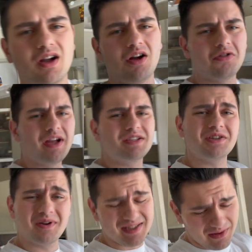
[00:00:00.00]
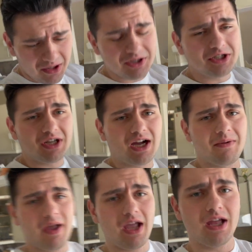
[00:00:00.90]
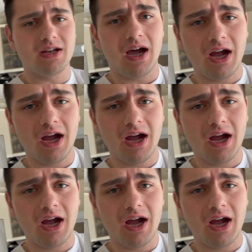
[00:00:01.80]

All right, so it is lunchtime and I